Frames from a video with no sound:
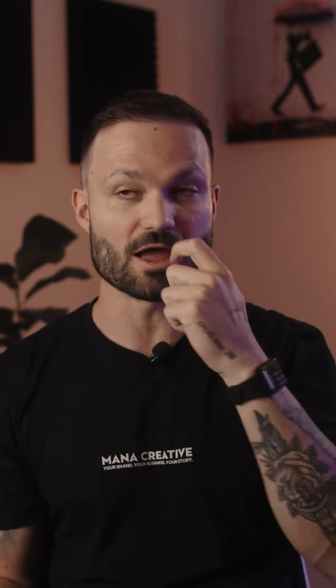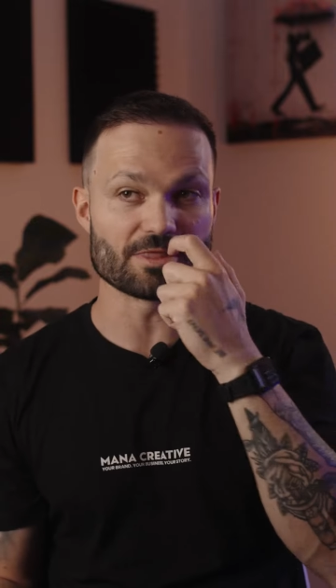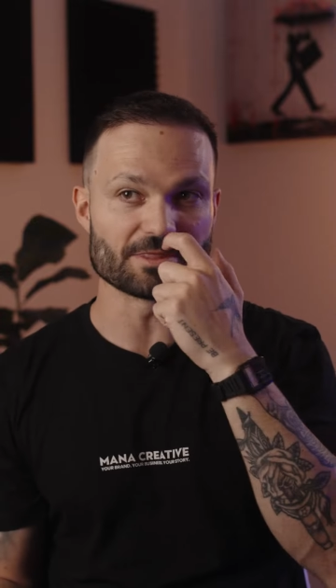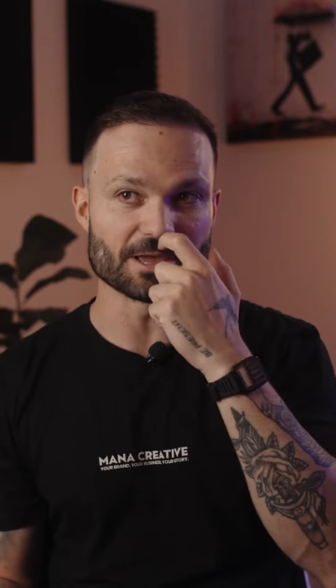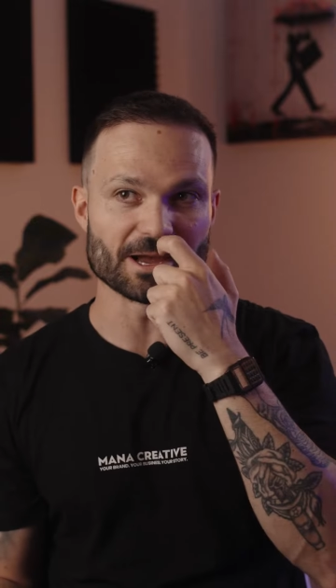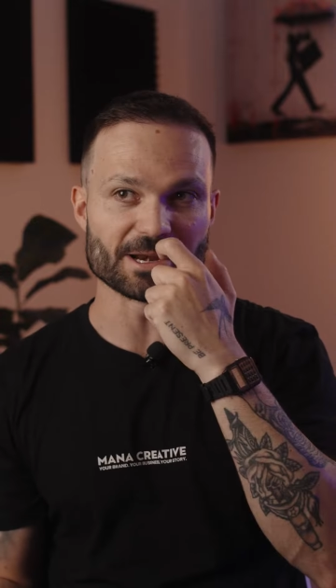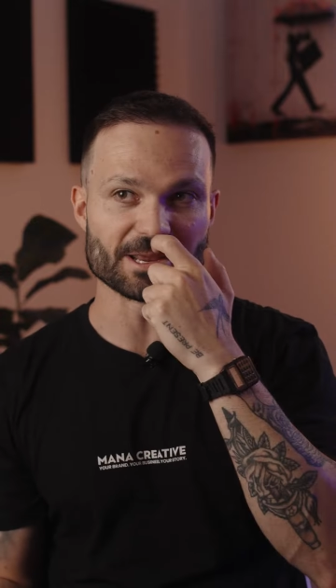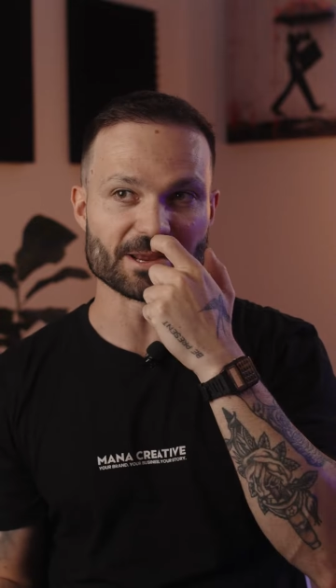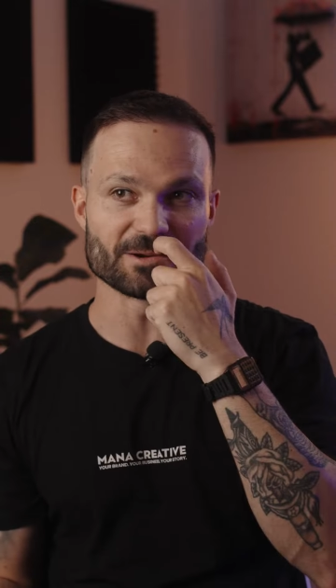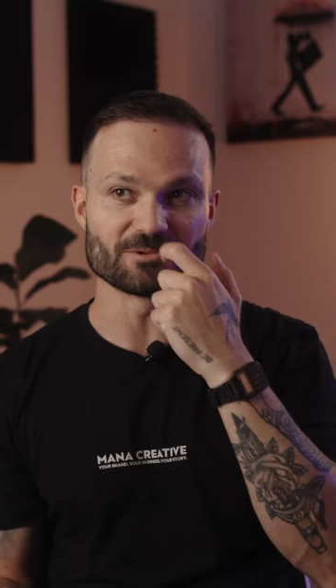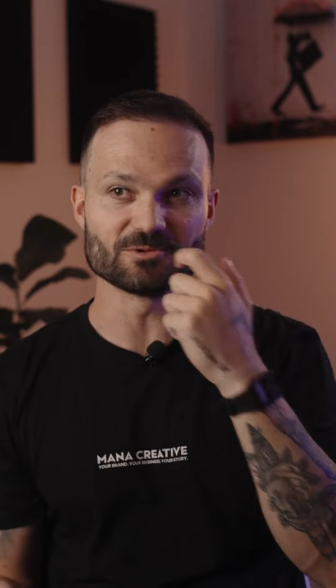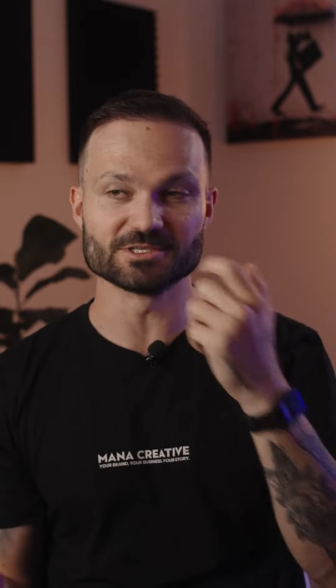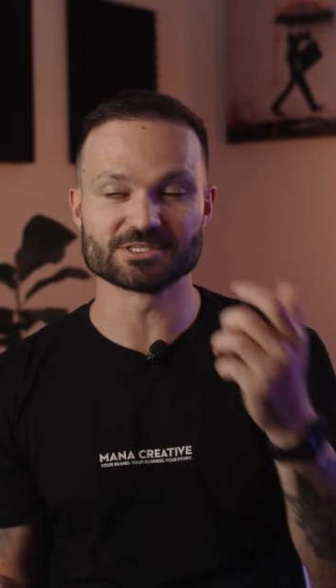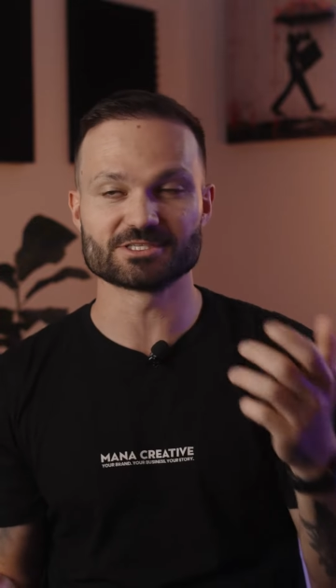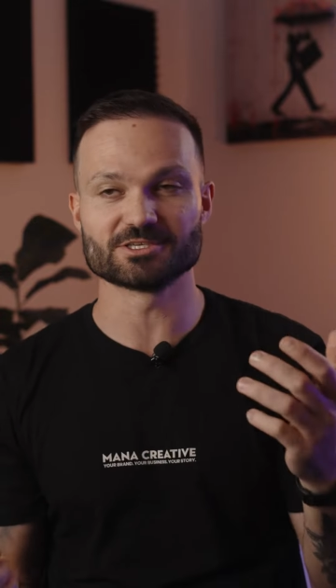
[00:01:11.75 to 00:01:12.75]
And the idea
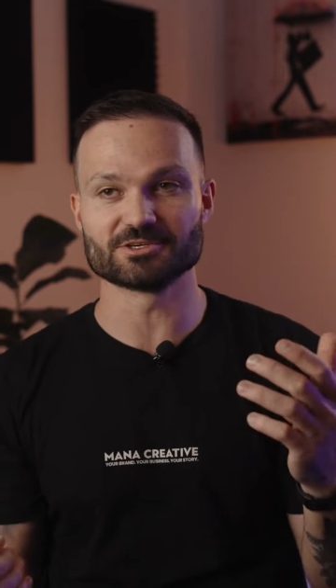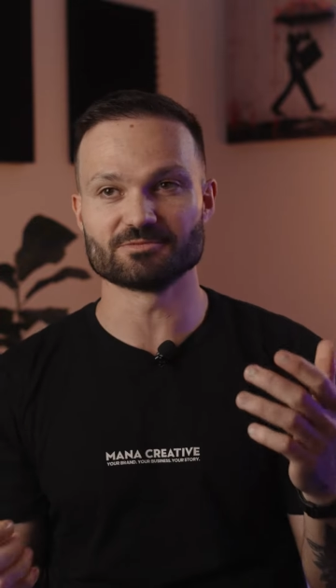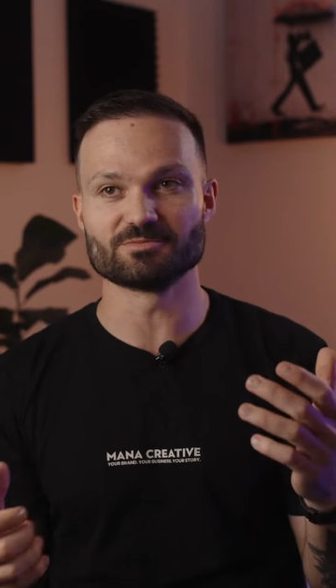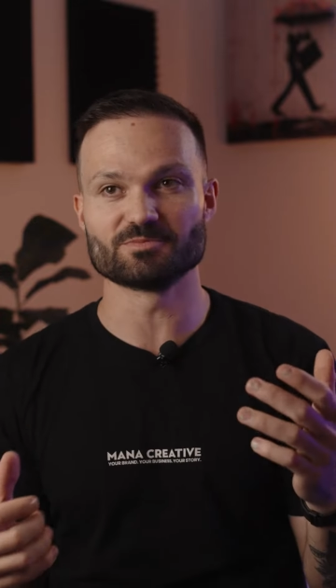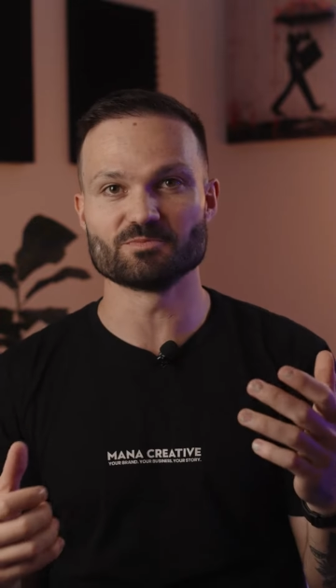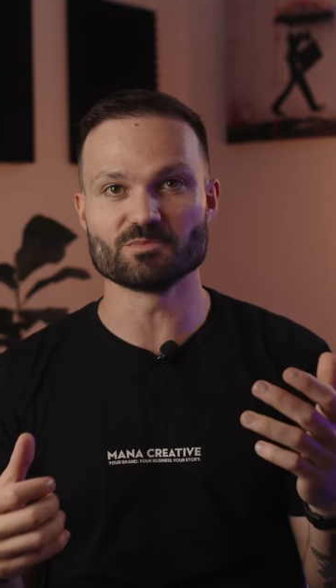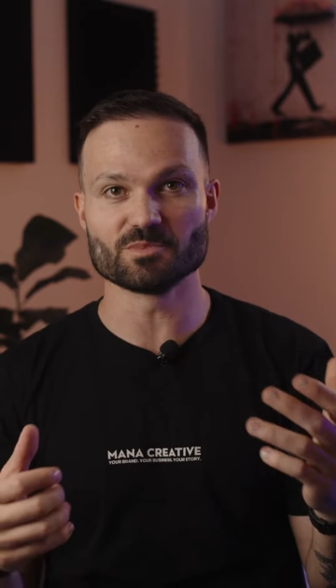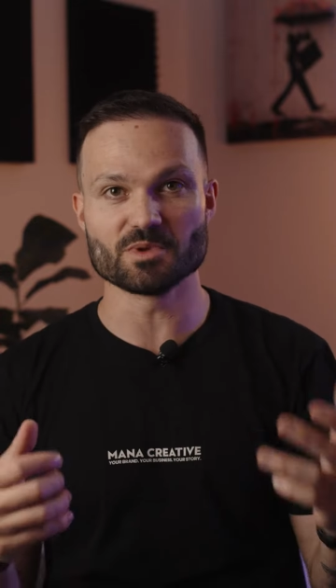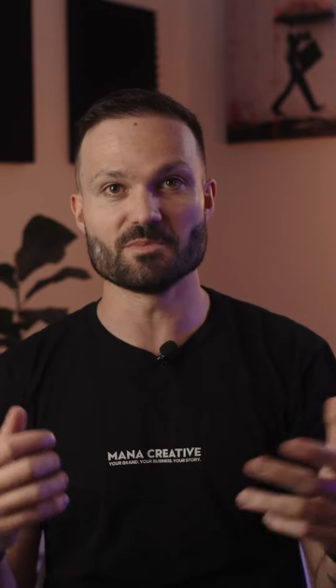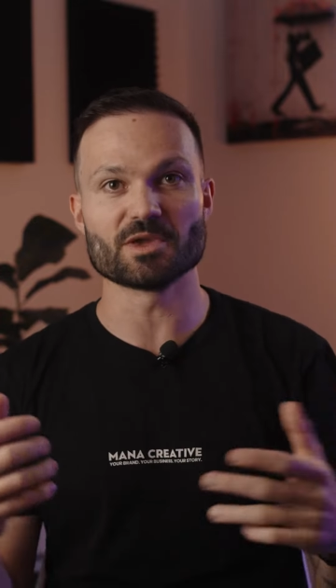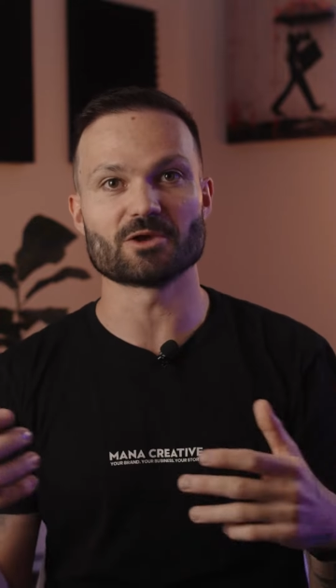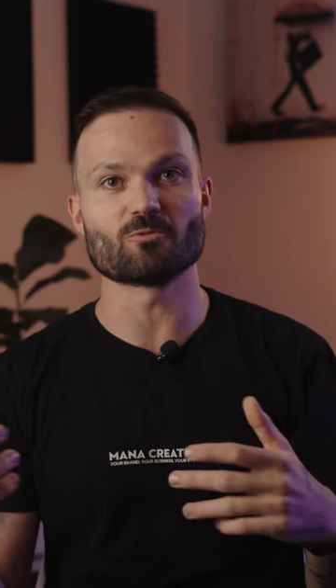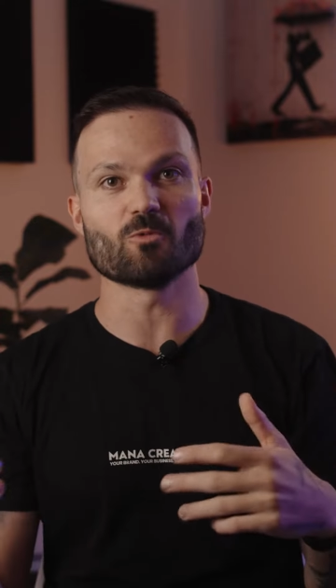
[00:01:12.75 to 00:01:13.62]
was to mimic